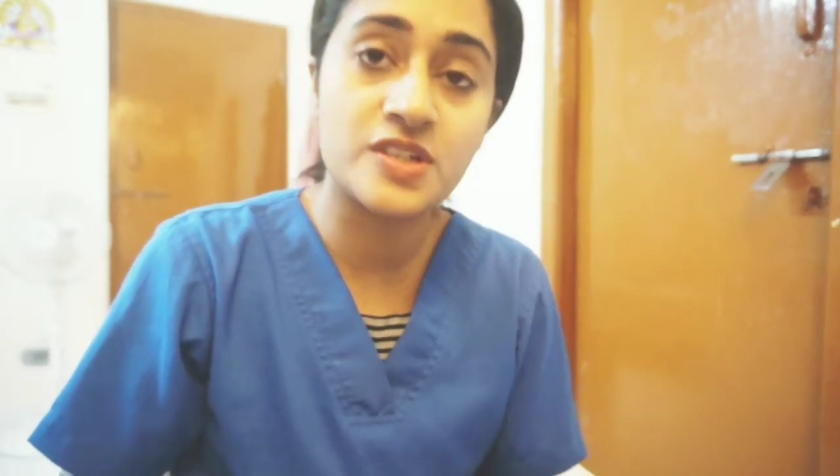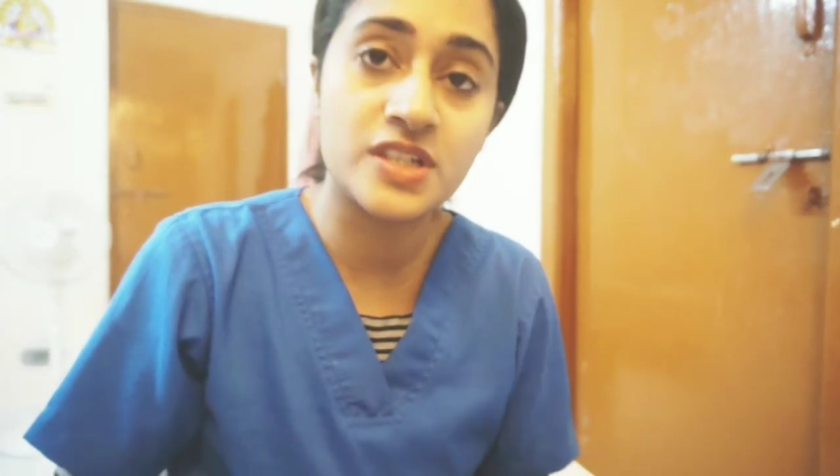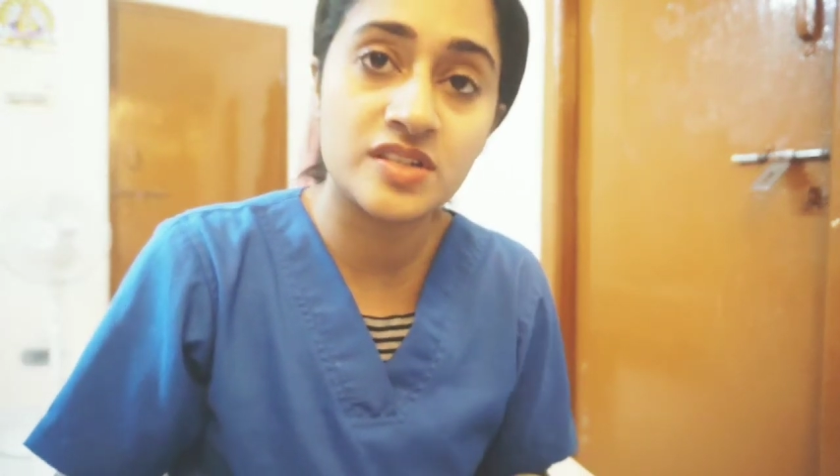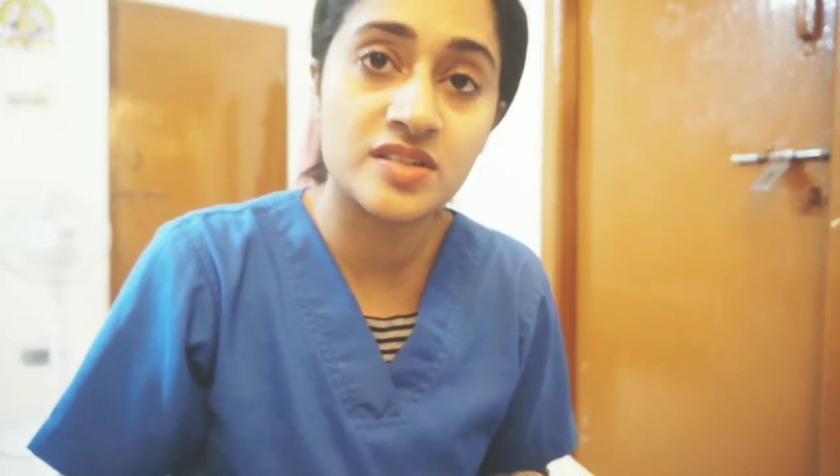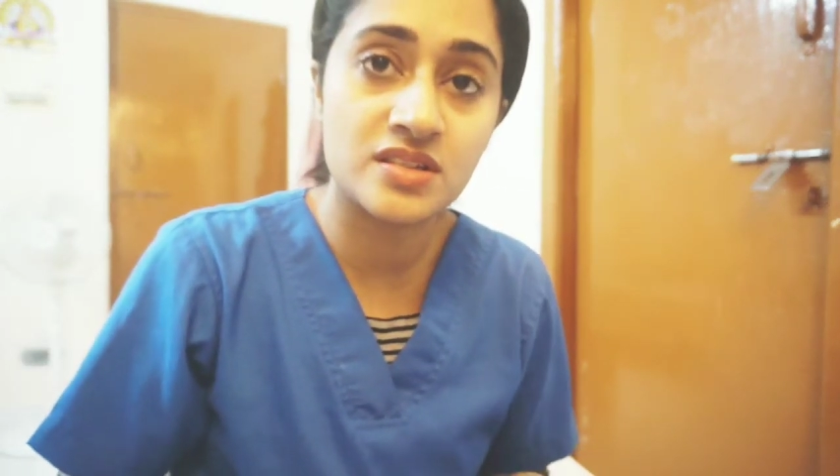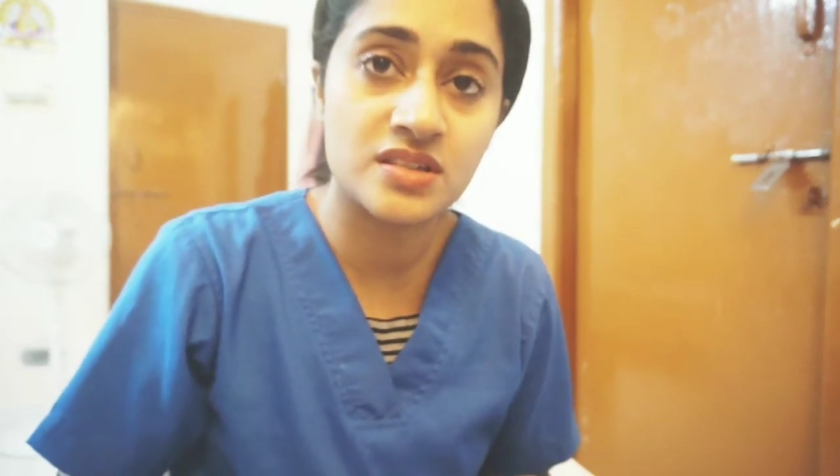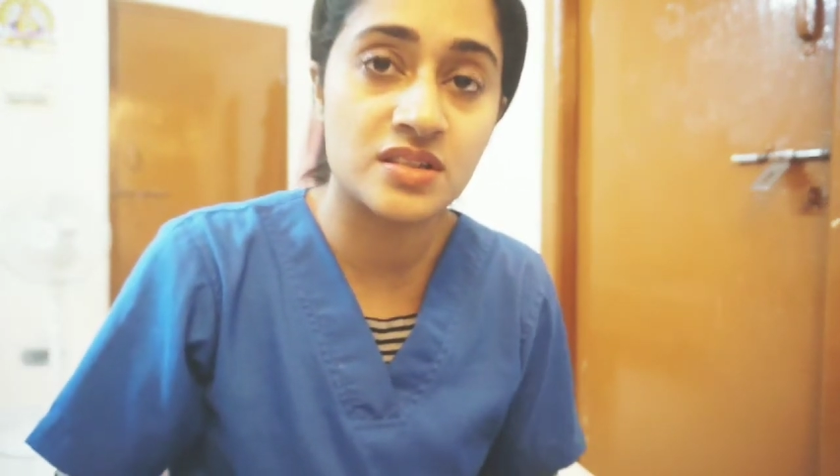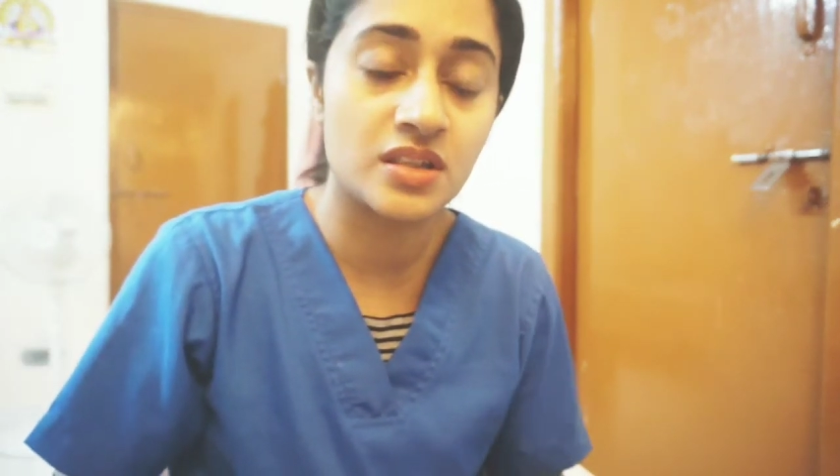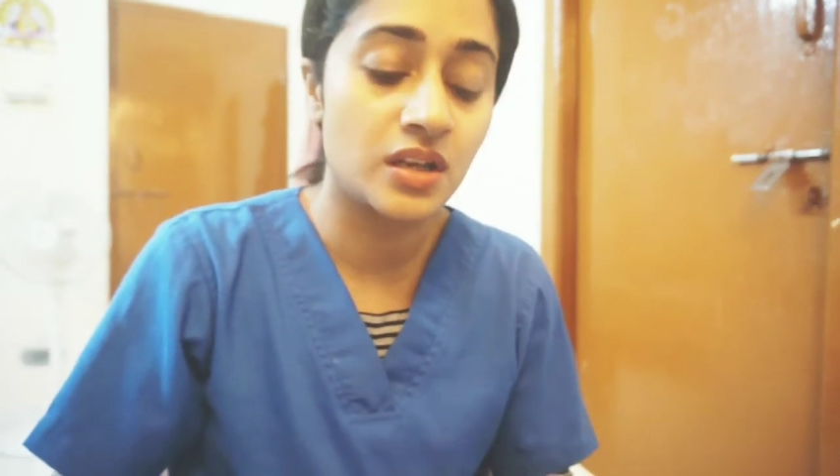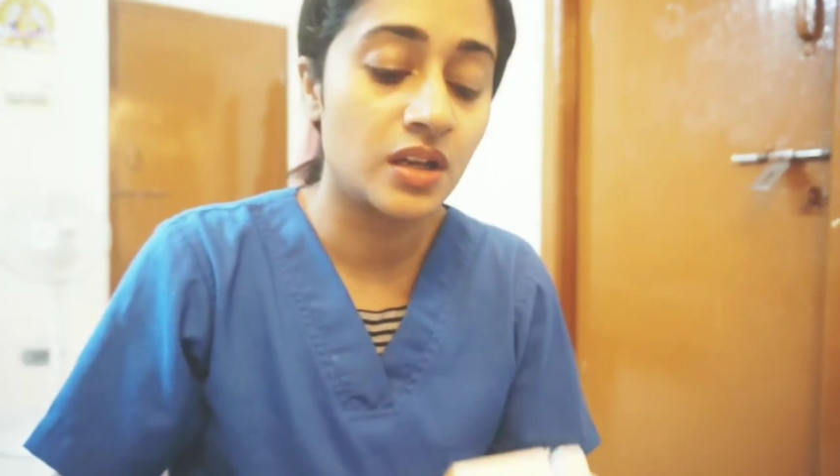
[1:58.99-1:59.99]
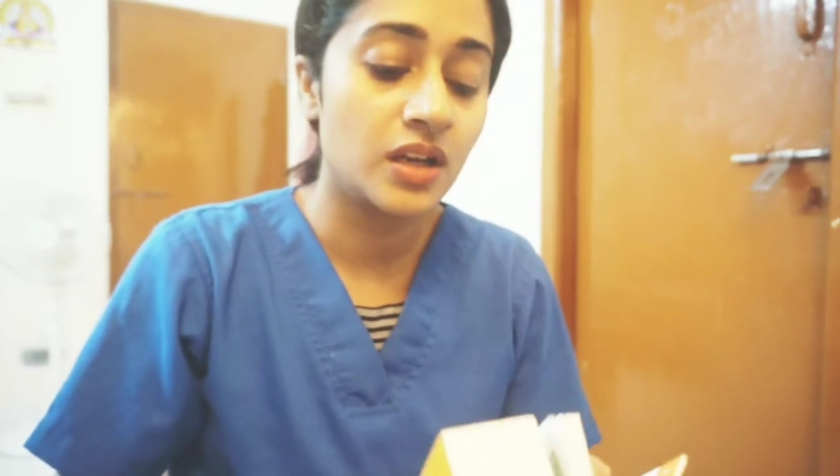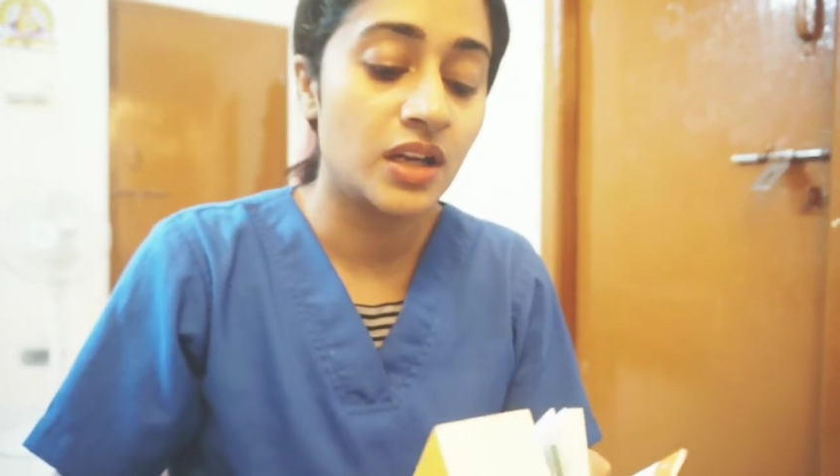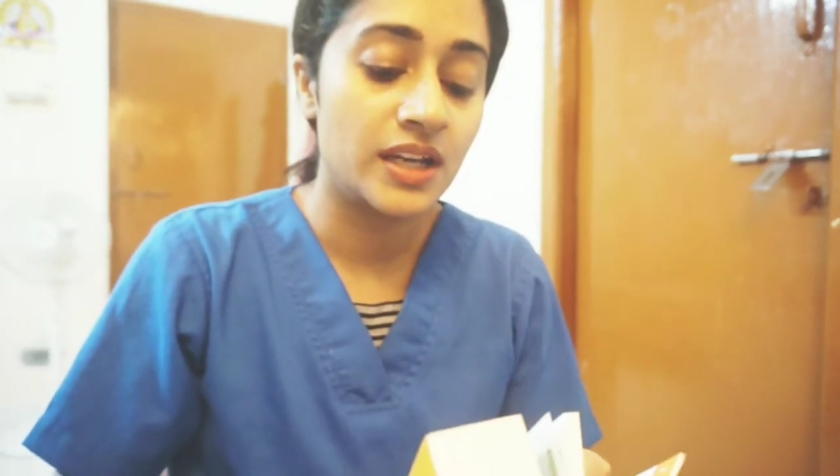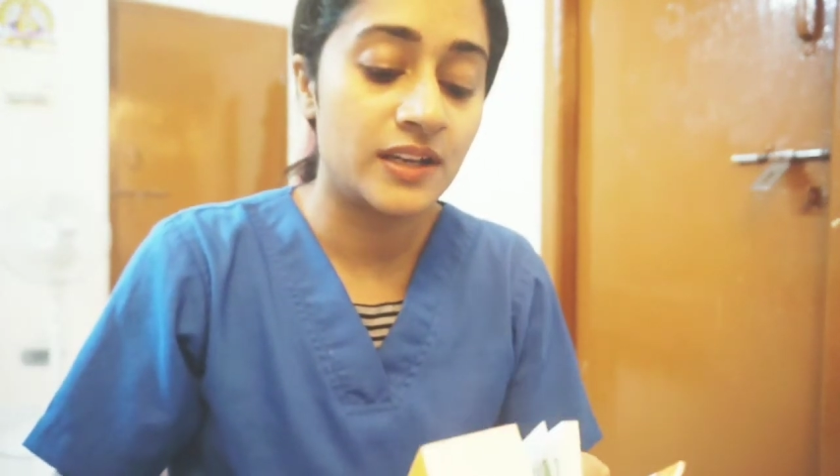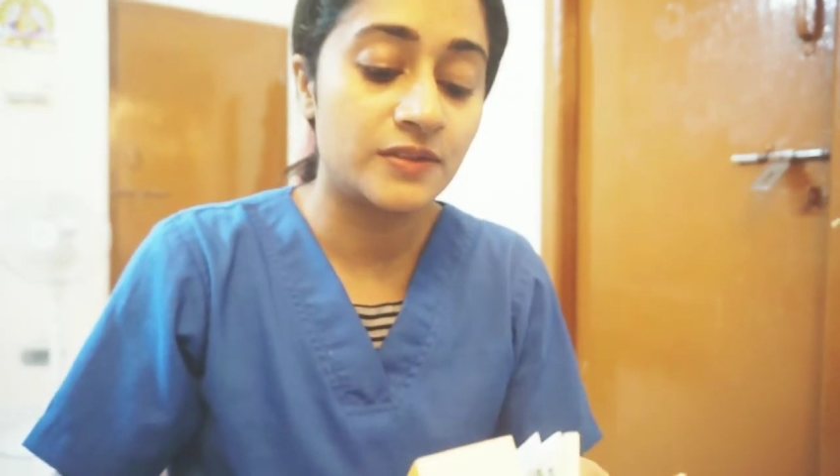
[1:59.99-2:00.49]
tests
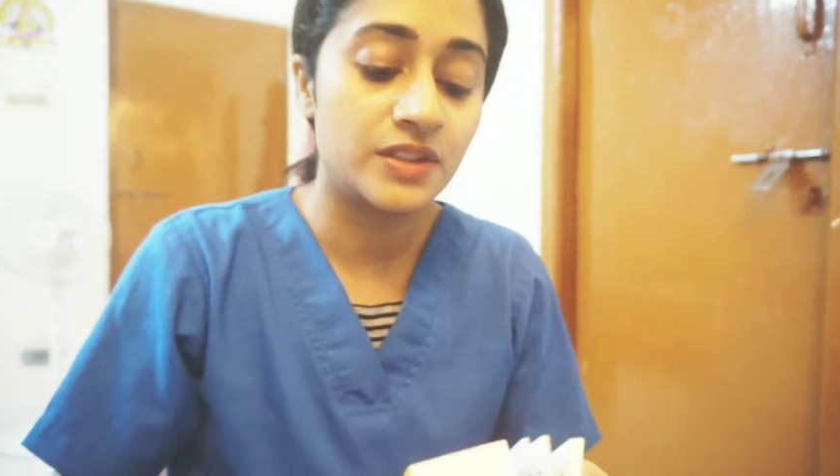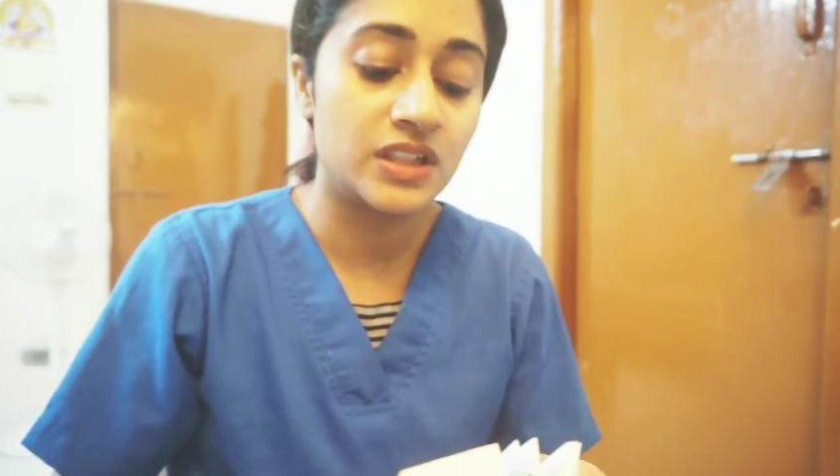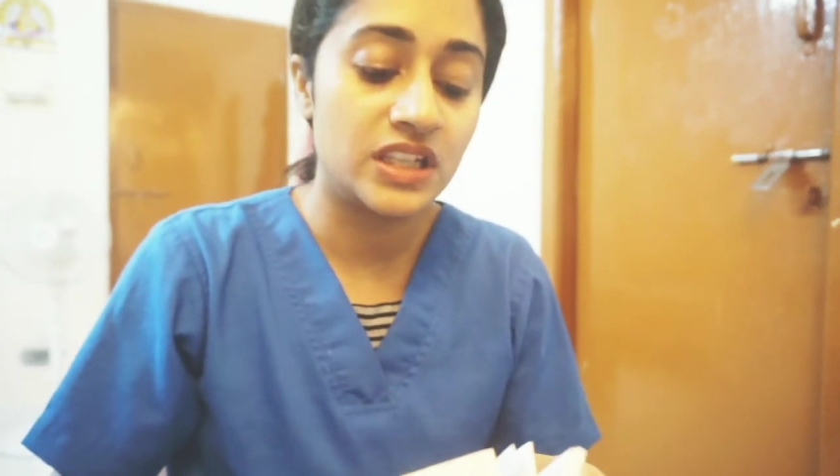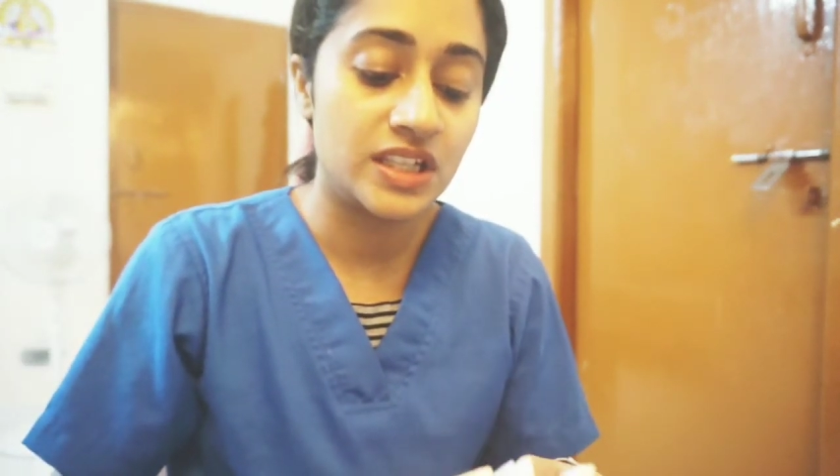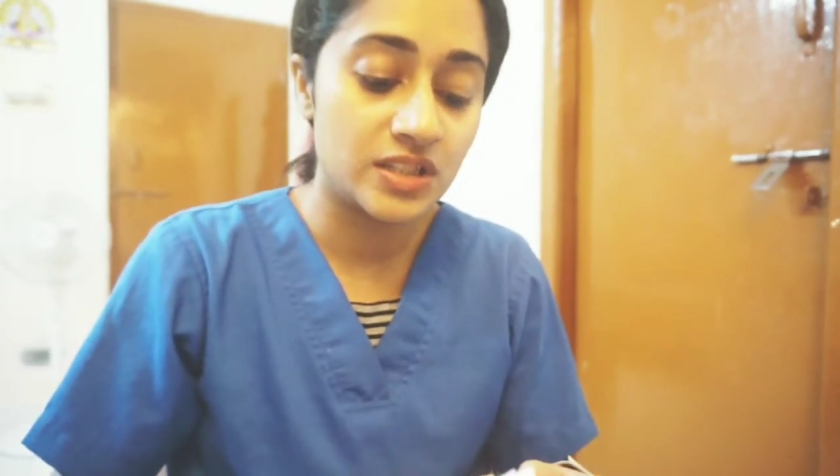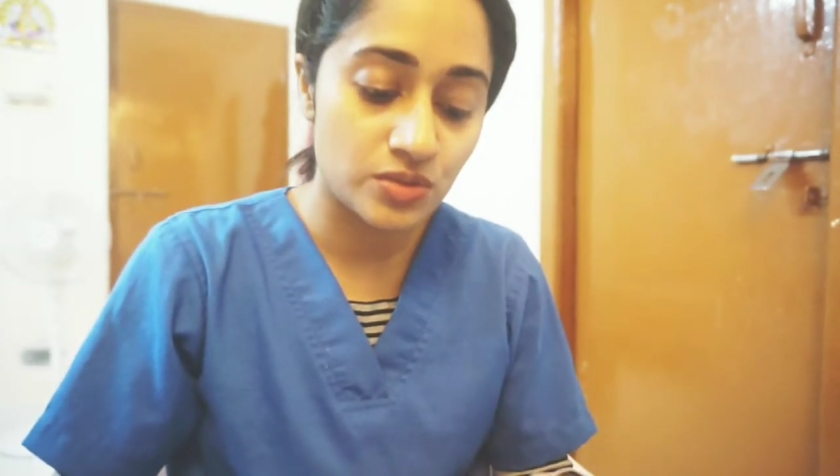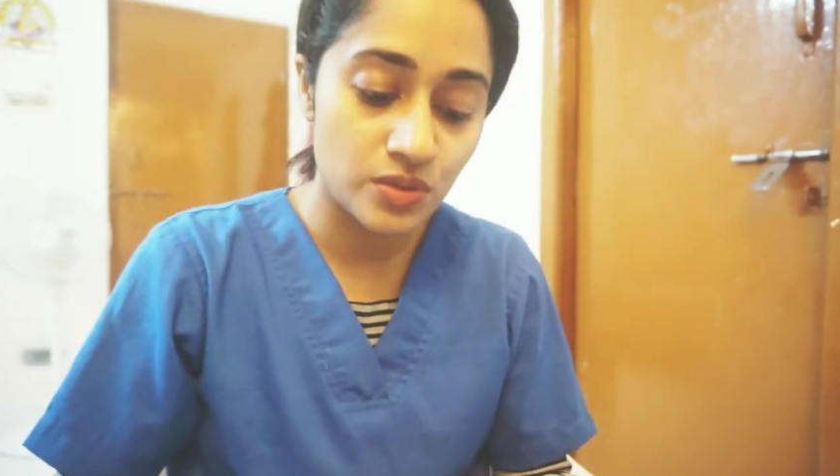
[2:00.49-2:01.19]
he would need to